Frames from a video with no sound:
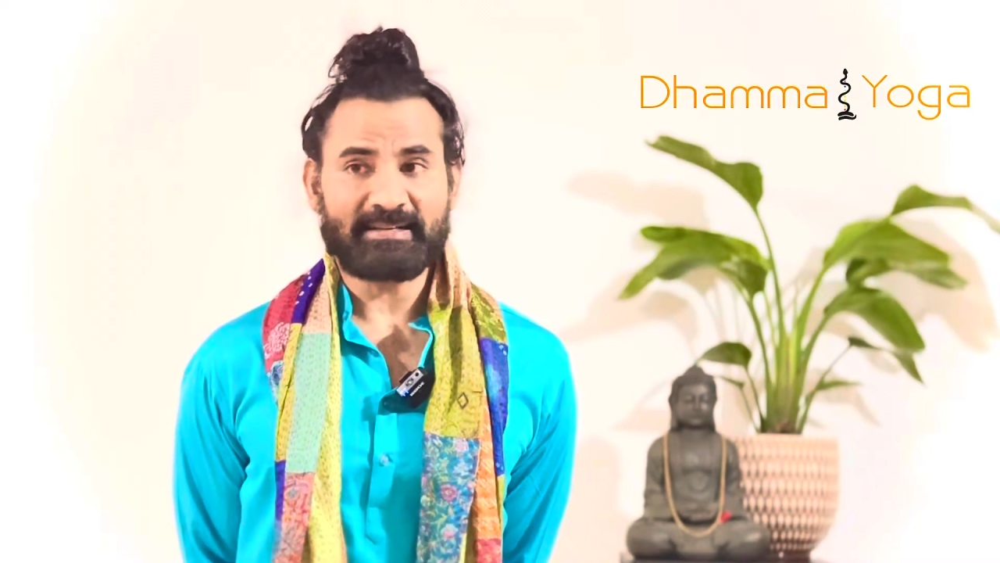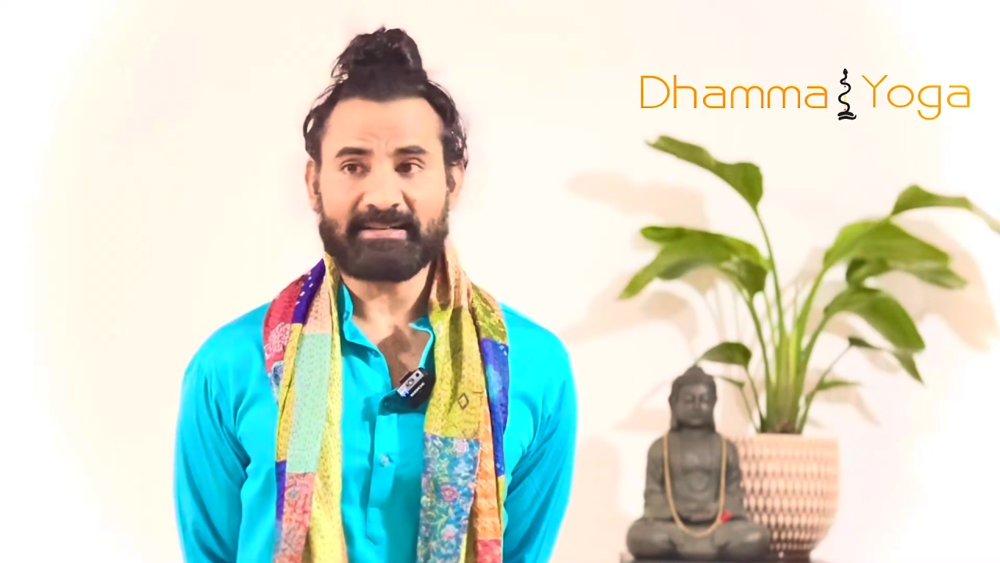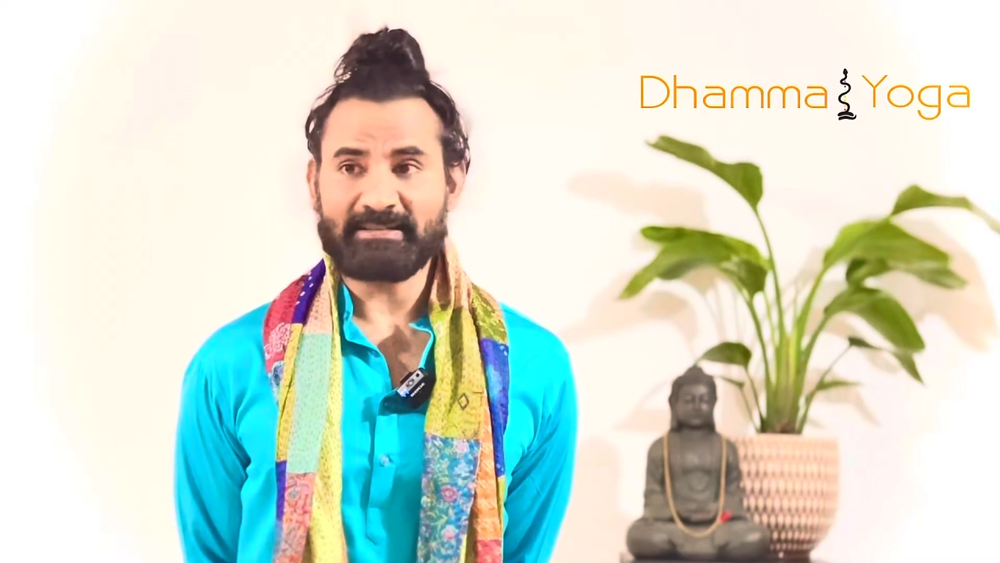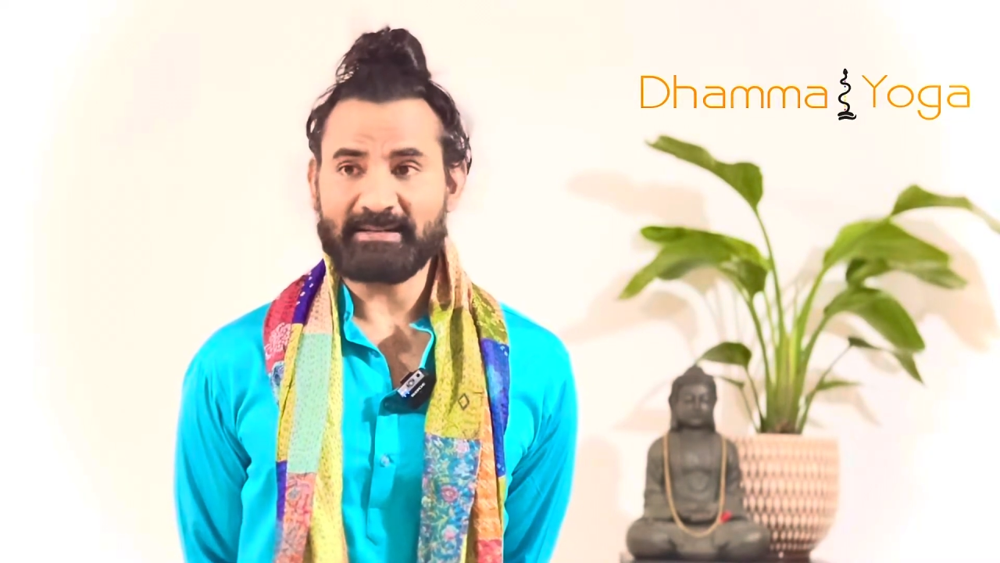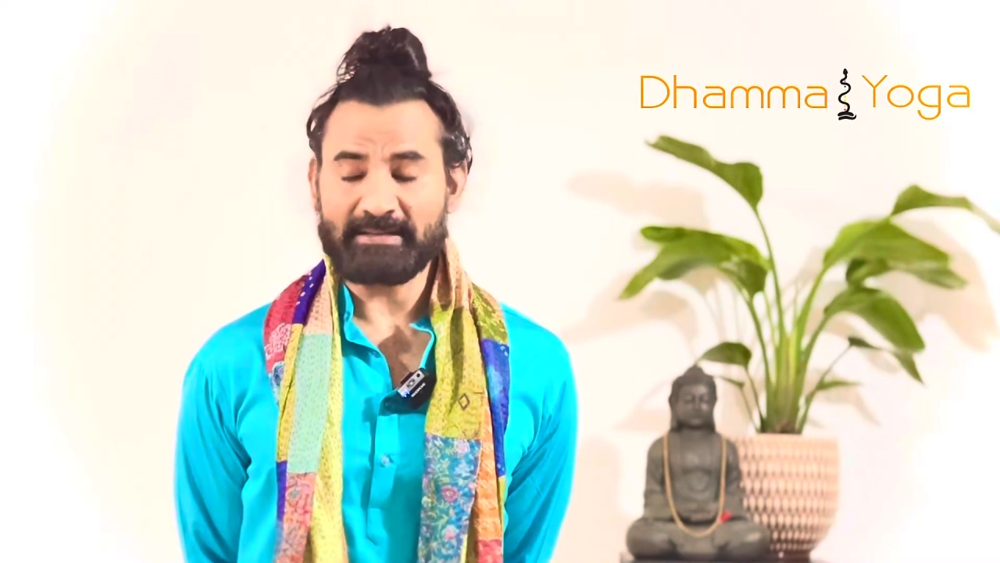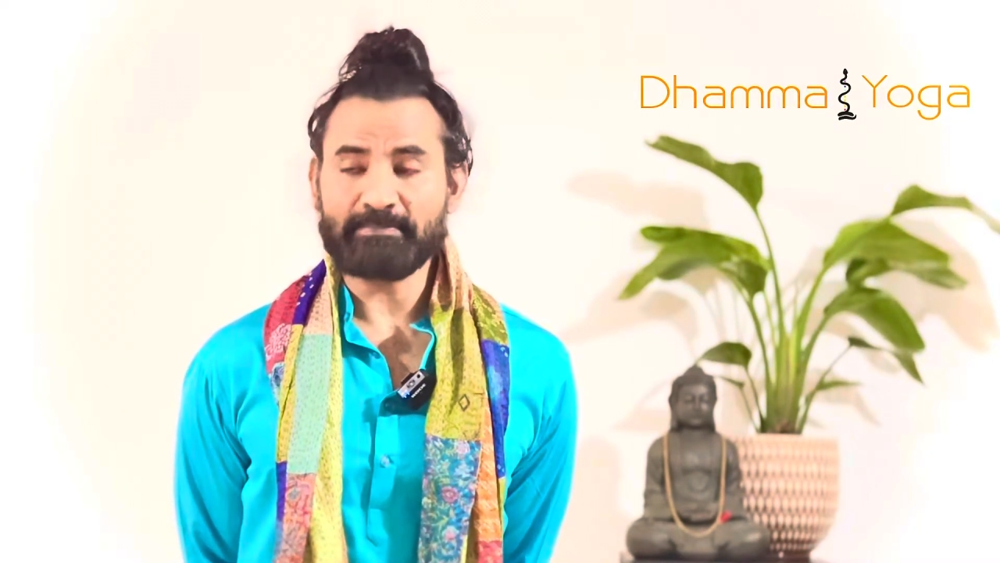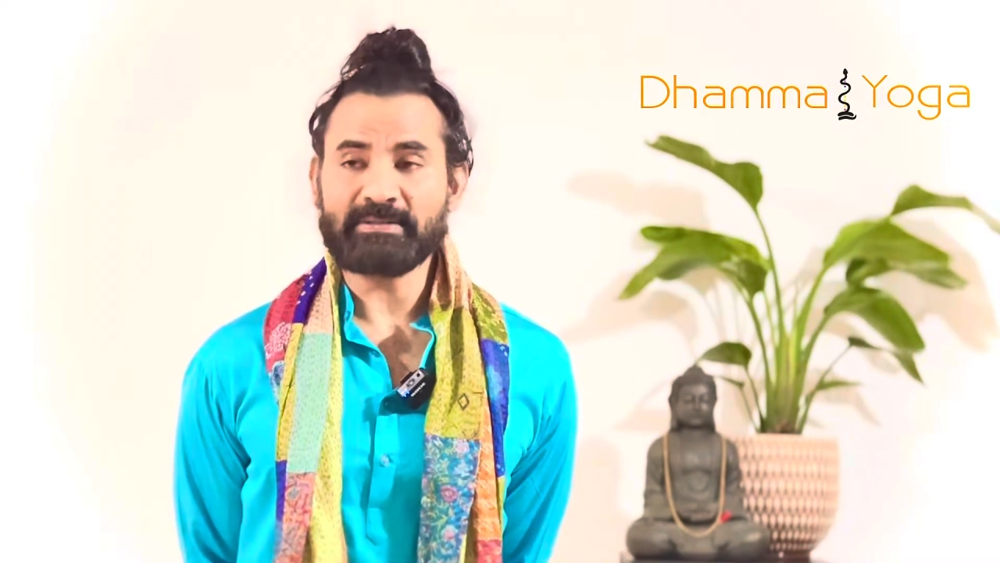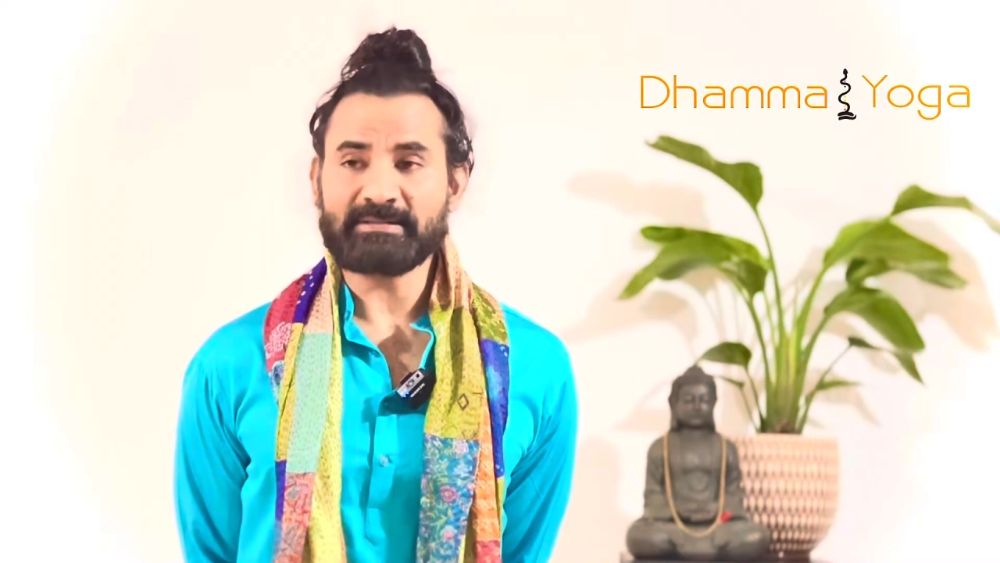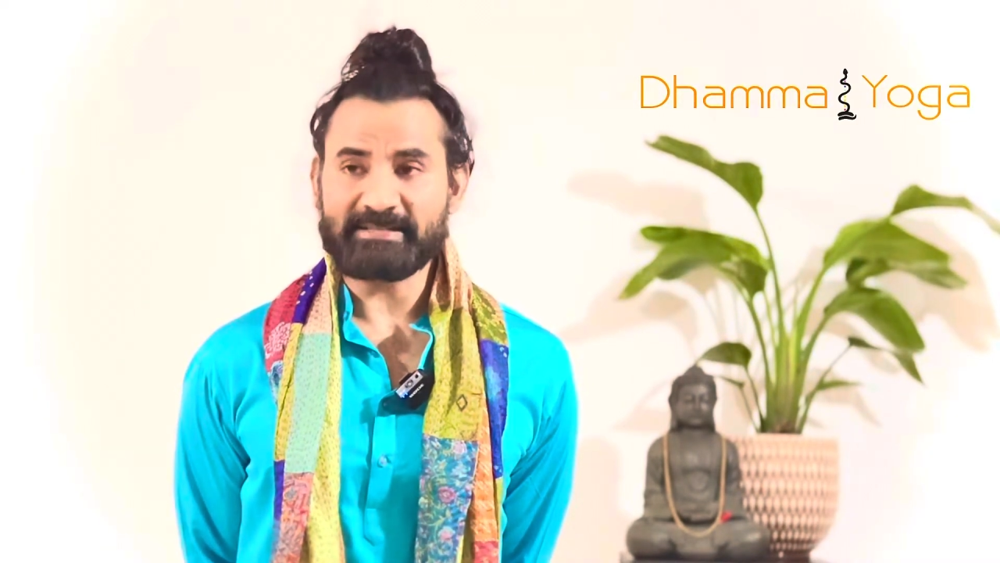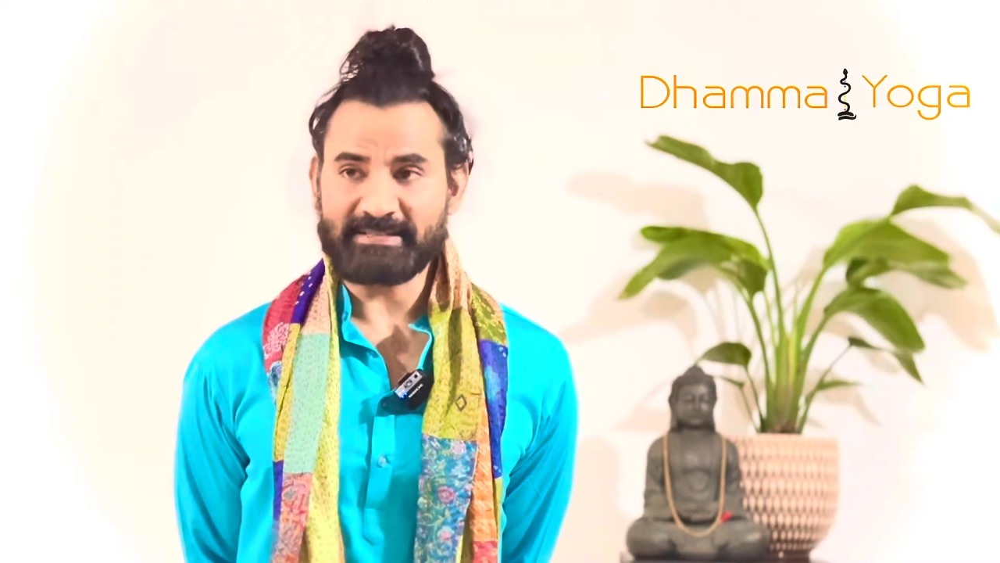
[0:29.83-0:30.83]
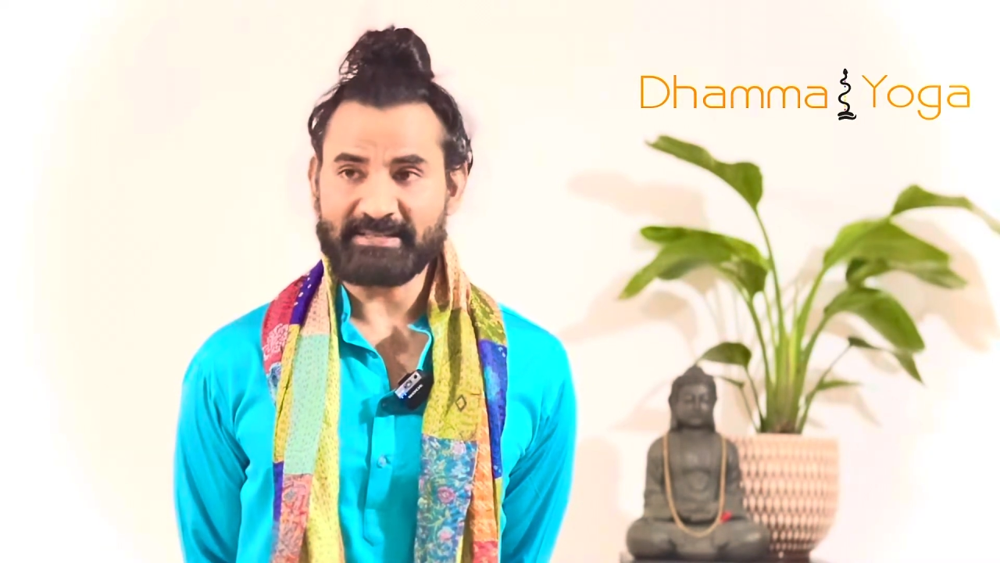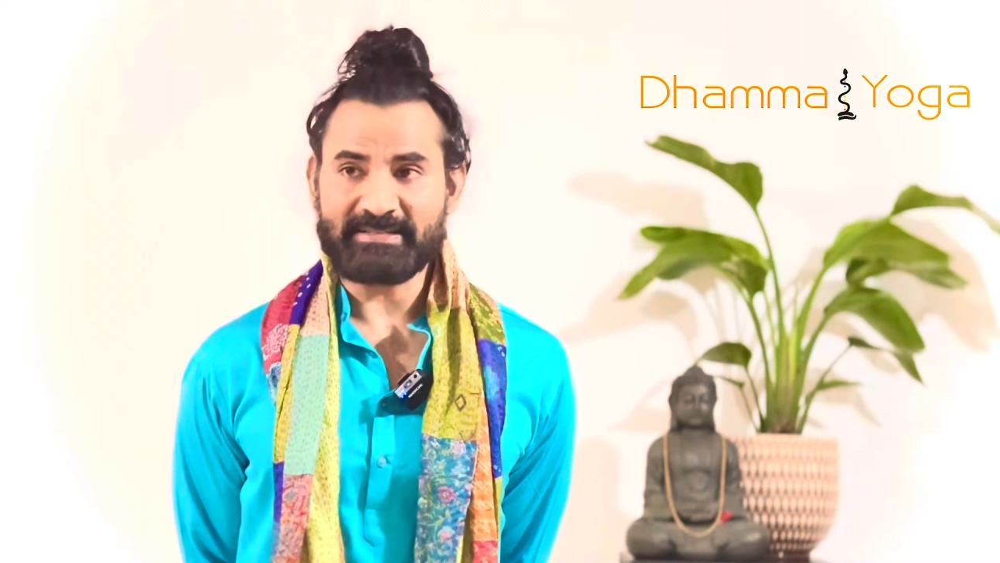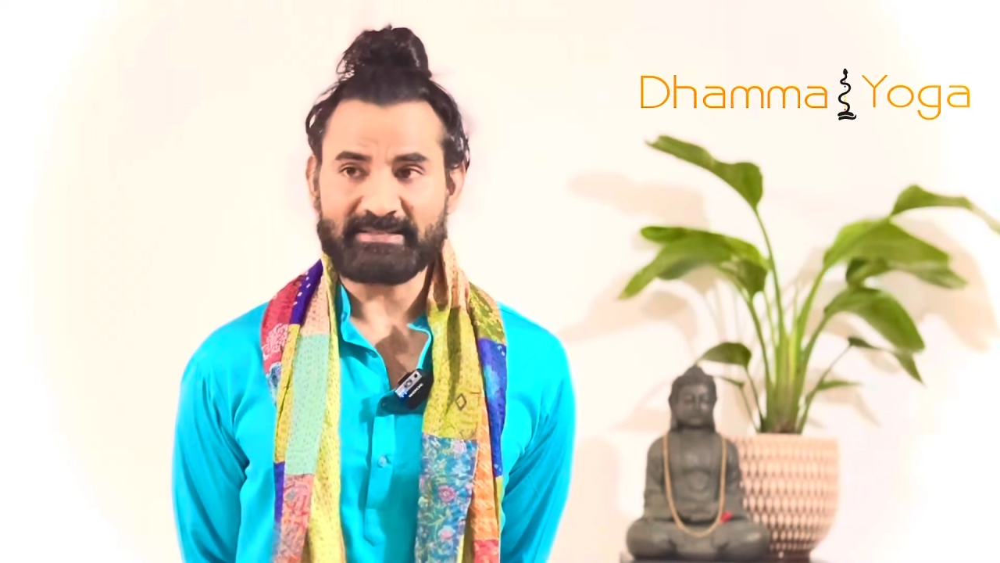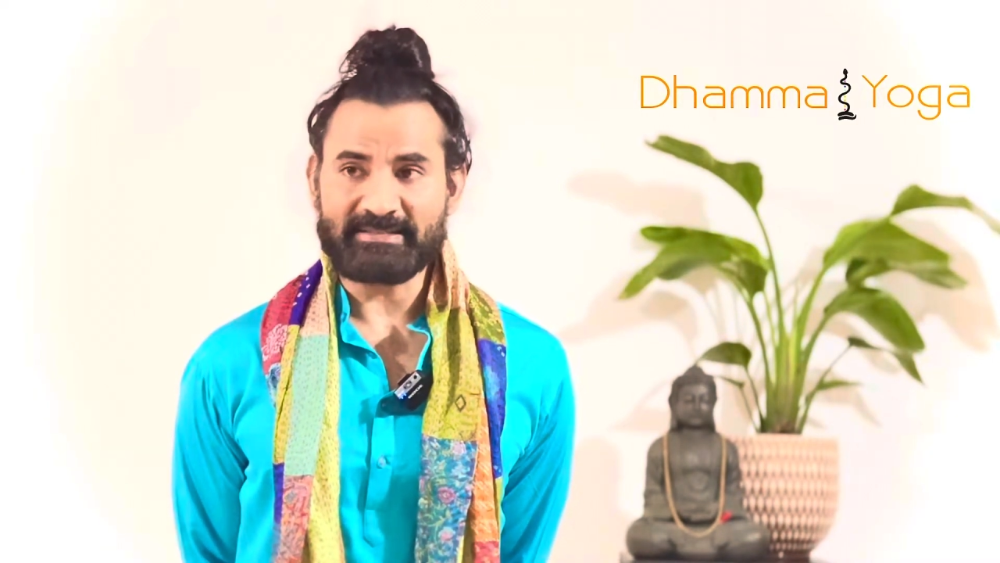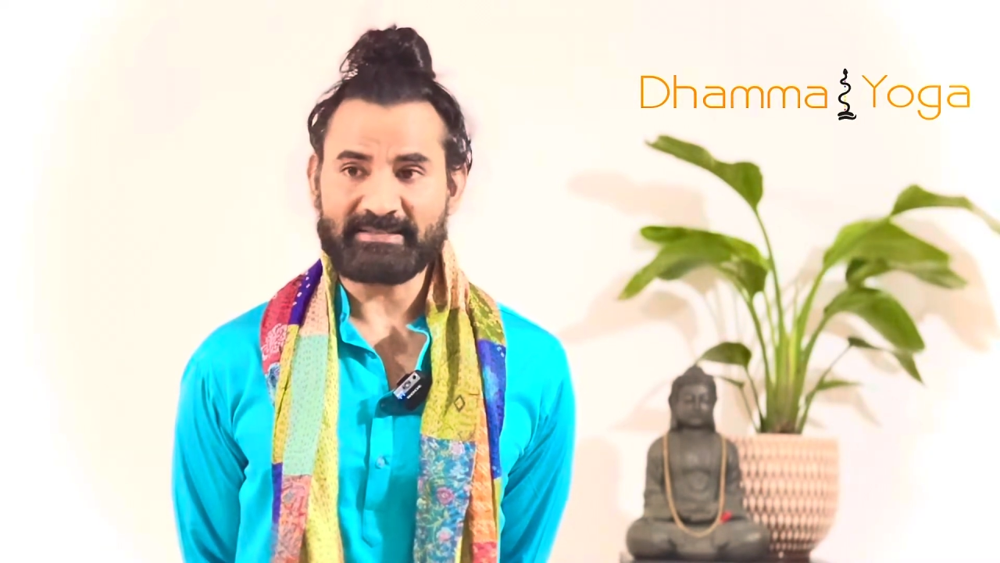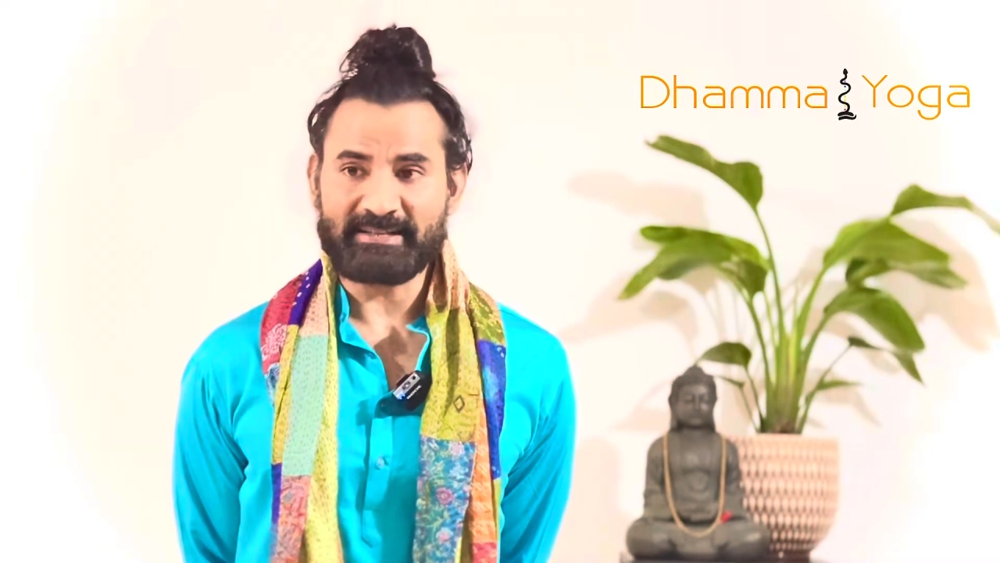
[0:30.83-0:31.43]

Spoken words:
herbal traditions,